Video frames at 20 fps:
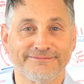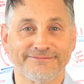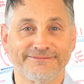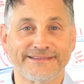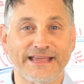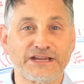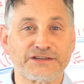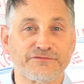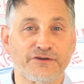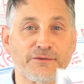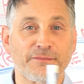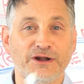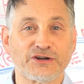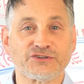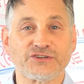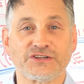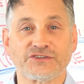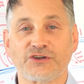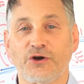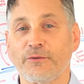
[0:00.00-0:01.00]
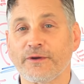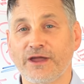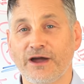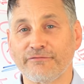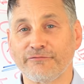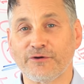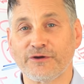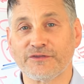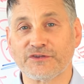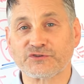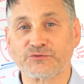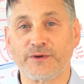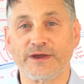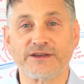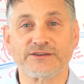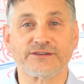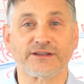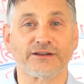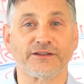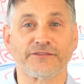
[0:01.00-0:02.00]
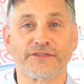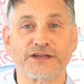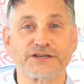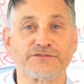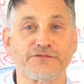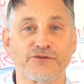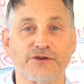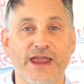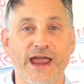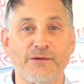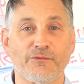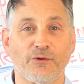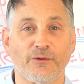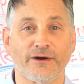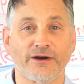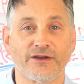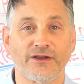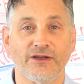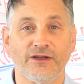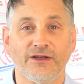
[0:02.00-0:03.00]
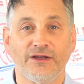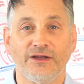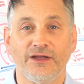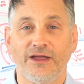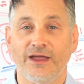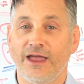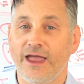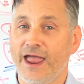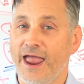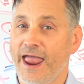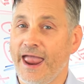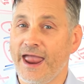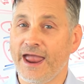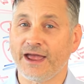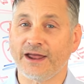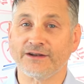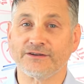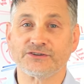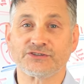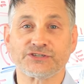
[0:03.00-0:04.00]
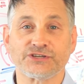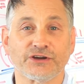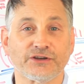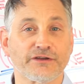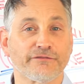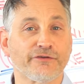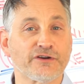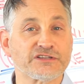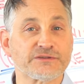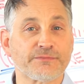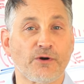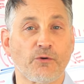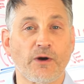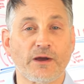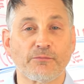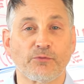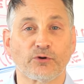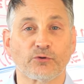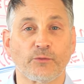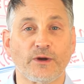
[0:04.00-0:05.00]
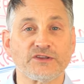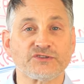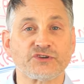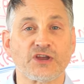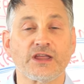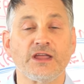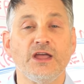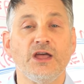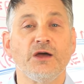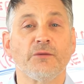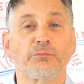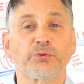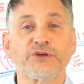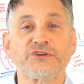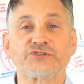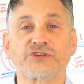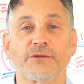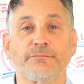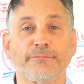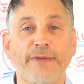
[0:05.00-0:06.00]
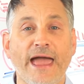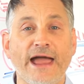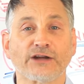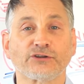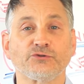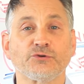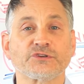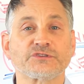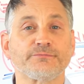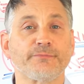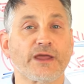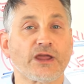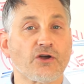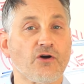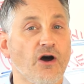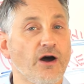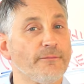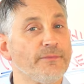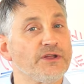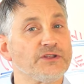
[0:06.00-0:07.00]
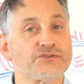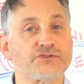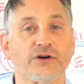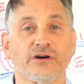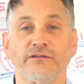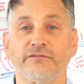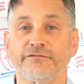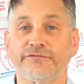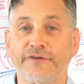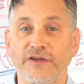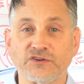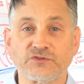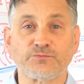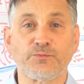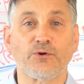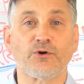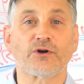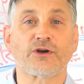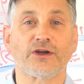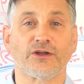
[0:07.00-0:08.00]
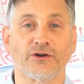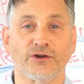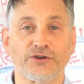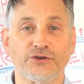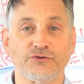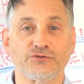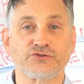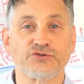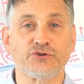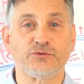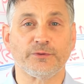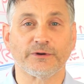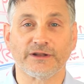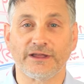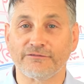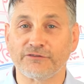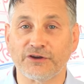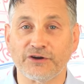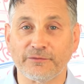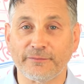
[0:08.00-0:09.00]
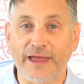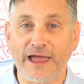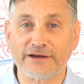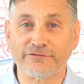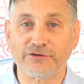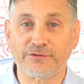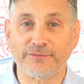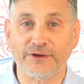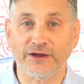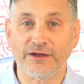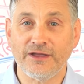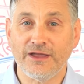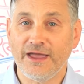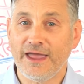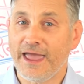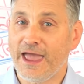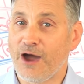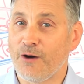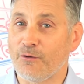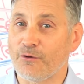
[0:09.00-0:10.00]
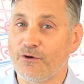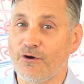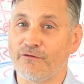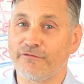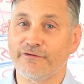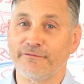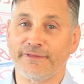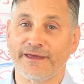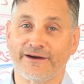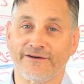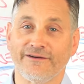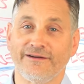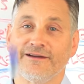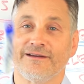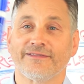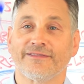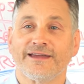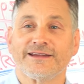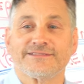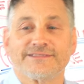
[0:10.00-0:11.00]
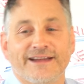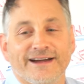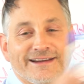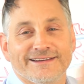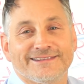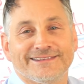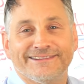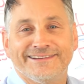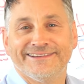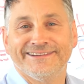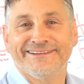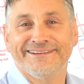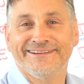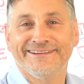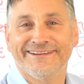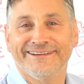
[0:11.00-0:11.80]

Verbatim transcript: Thanks very much. That's all we got for you this week. Dylan, thanks for your camera work. And tell your friends about Whiteboard Wednesday. Please get back to us. Make comments on Facebook and on YouTube. We'd love to hear back from you. And we'll go from there. Thanks, guys.